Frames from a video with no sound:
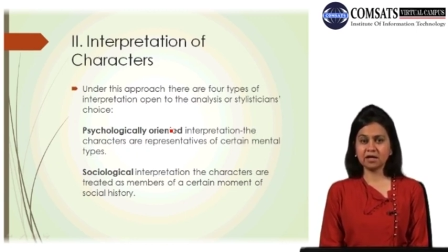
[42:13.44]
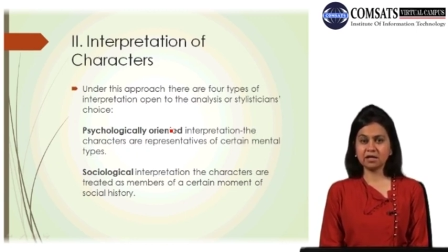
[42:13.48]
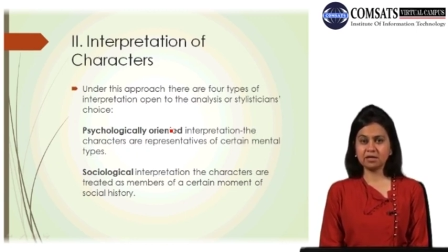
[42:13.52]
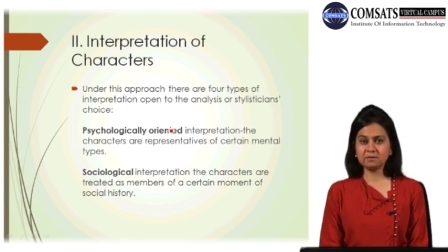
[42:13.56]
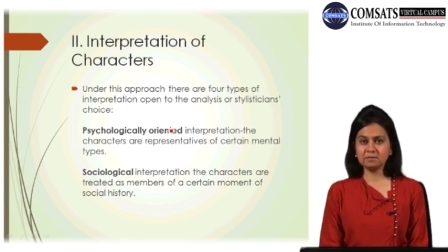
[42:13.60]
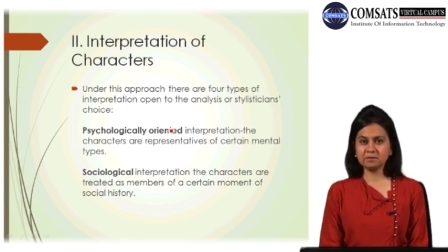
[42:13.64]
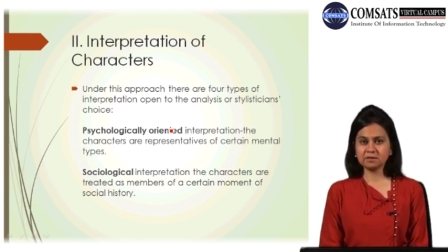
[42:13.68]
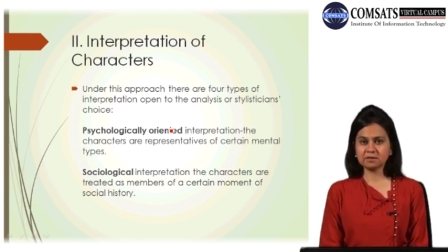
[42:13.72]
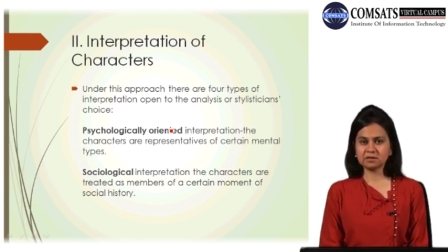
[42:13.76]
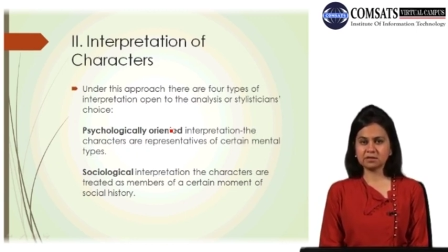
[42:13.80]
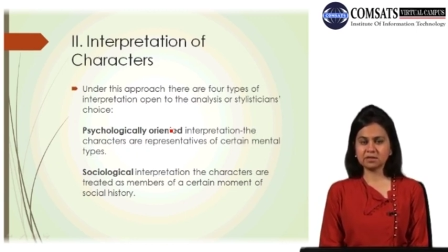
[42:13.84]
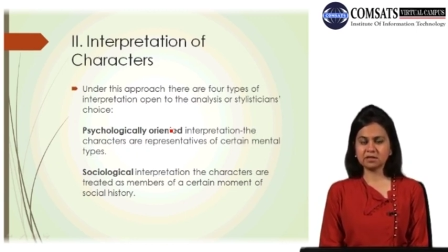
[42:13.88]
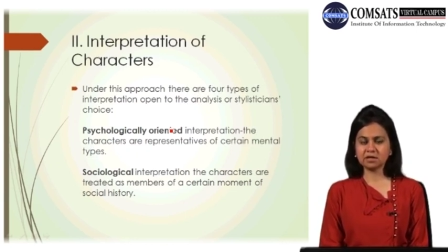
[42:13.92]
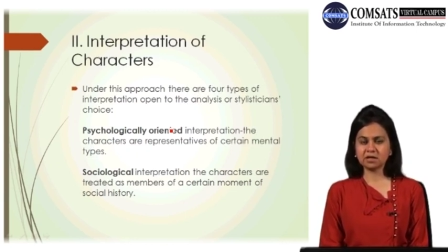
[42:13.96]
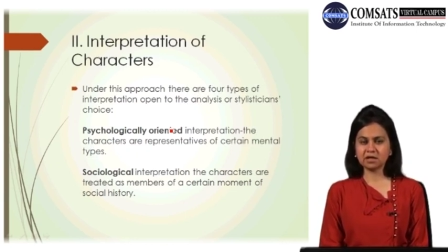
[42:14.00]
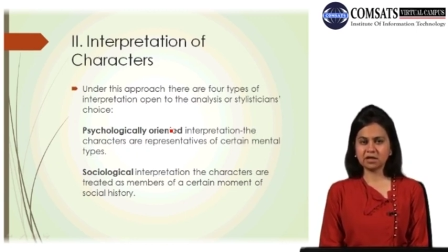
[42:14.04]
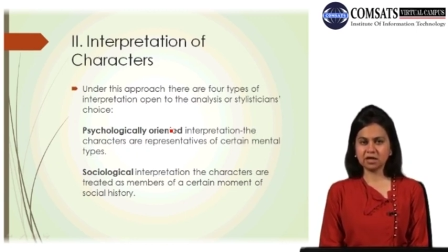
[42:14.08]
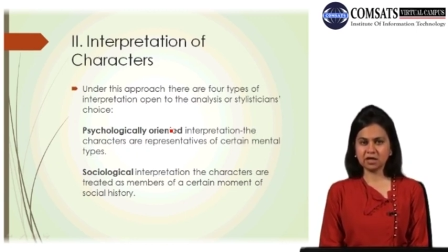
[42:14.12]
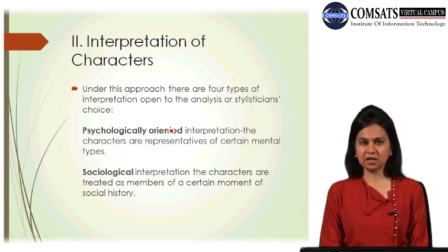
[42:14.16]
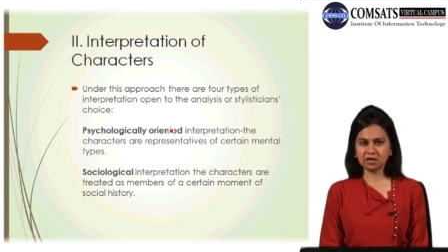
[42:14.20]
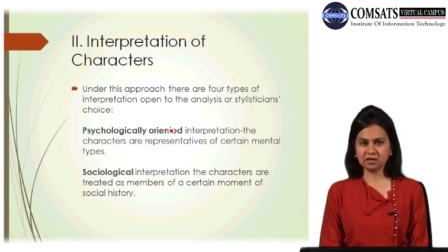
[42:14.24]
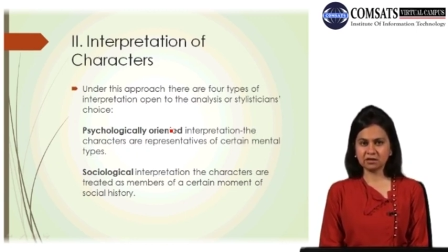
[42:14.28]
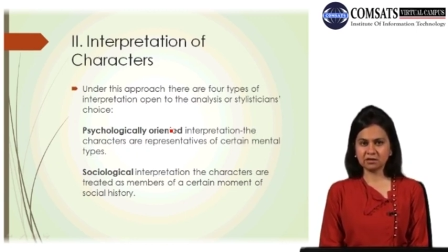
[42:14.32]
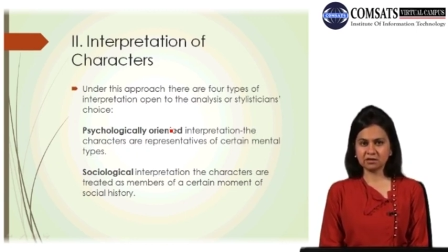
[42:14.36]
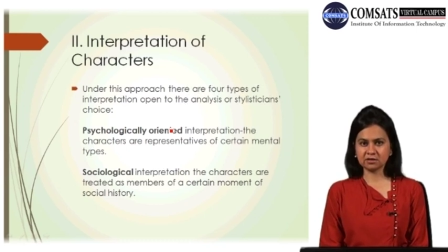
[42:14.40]
Oedipus, the
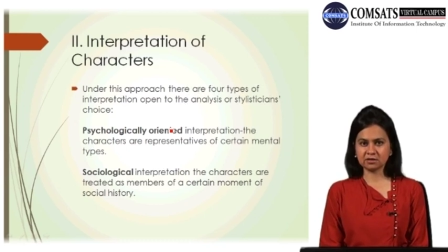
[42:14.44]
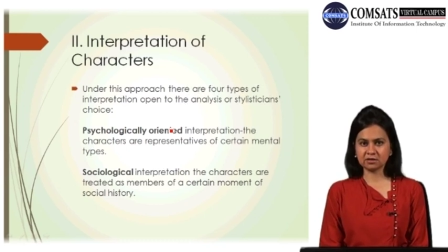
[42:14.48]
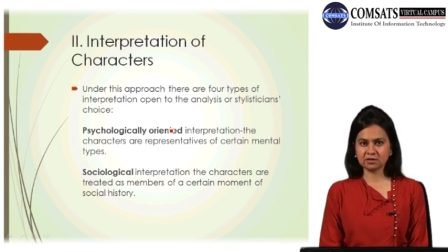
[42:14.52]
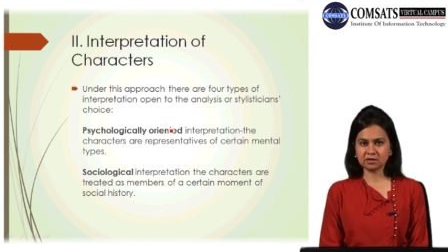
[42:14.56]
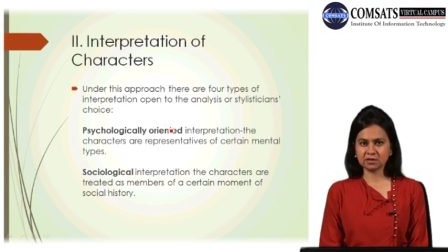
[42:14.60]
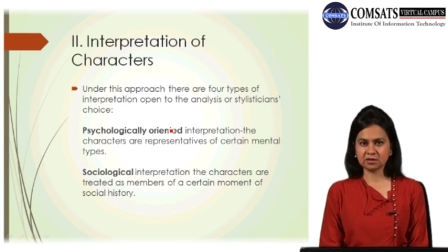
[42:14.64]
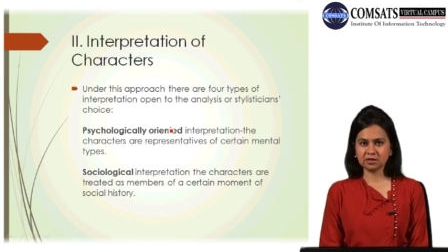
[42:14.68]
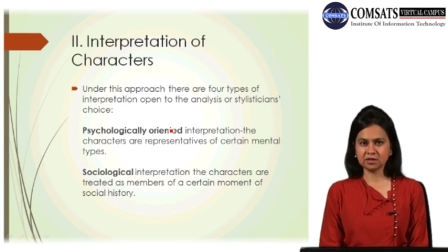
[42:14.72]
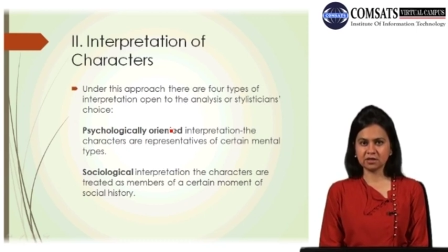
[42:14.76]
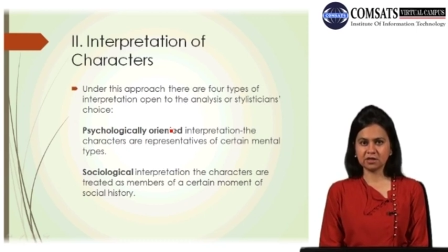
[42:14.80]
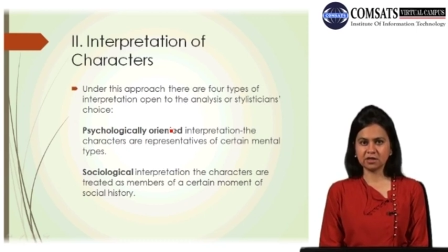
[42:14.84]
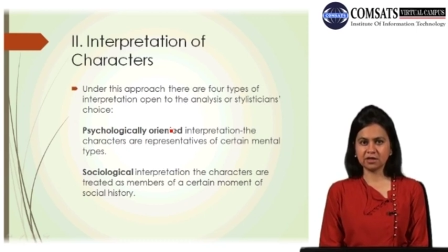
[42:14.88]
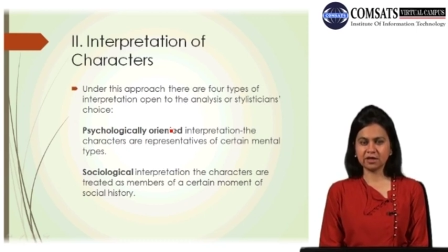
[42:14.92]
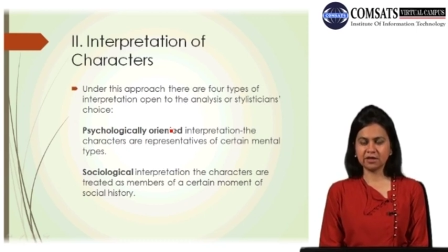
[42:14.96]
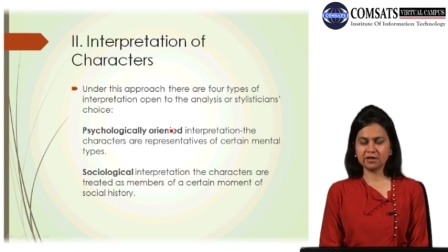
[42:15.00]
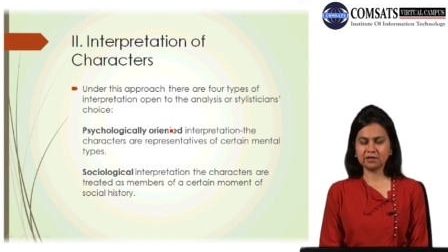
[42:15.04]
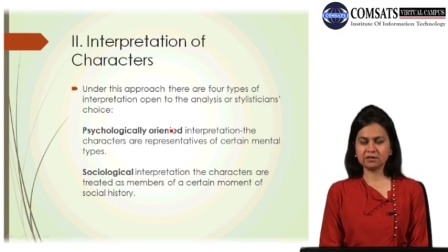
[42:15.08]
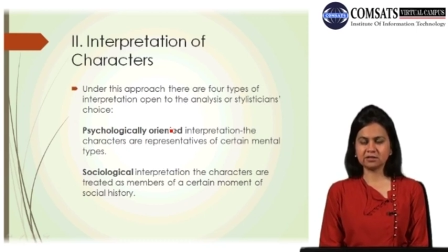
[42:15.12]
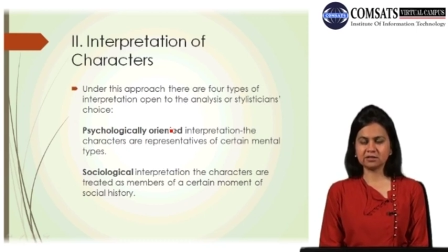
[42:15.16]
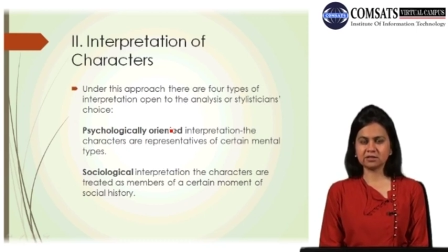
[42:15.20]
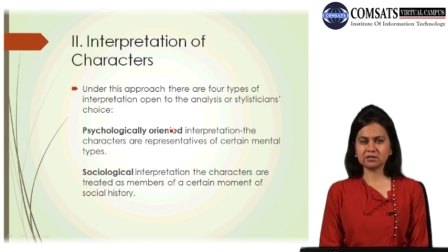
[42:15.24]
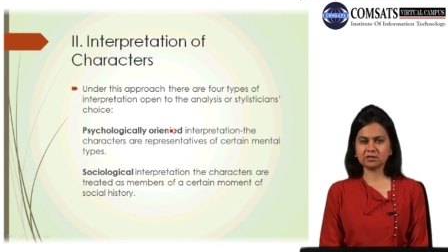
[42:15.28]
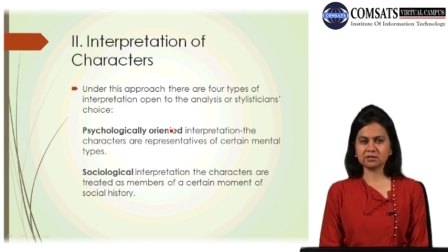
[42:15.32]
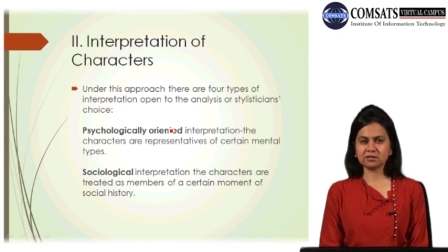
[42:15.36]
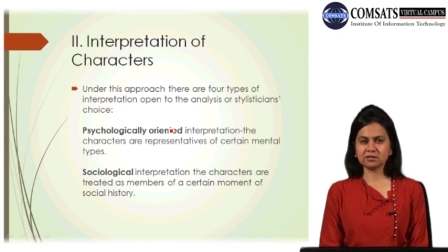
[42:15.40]
king,
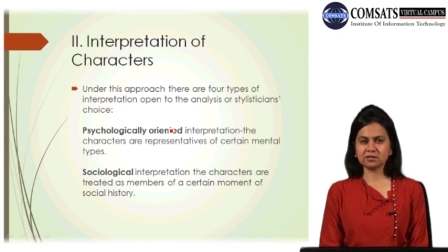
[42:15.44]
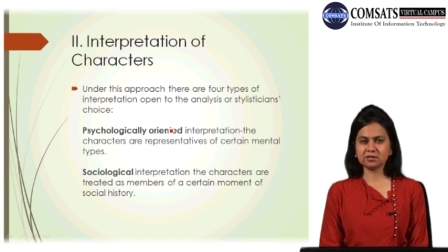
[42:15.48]
is